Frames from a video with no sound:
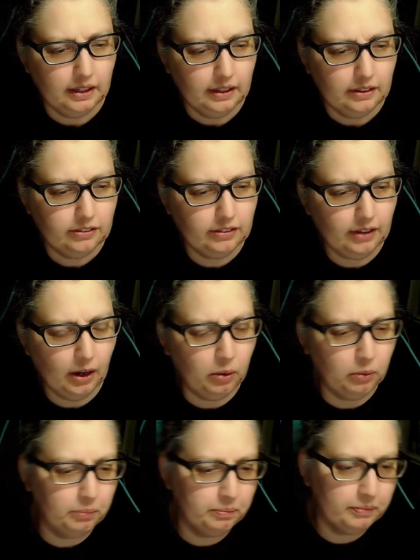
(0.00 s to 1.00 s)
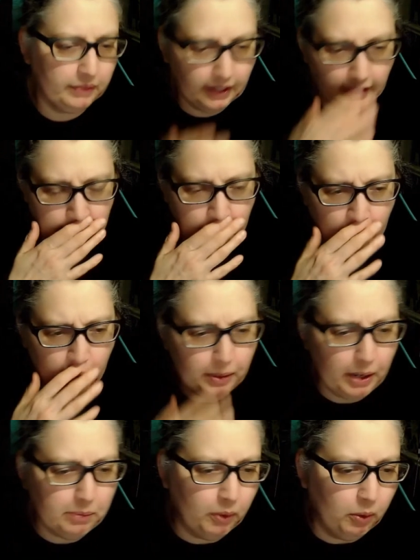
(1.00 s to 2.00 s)
So a little
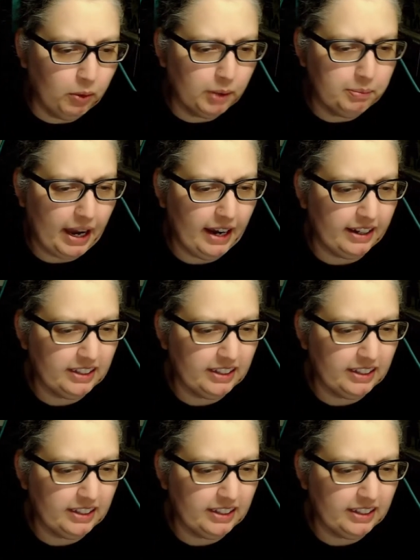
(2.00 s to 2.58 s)
bit more about,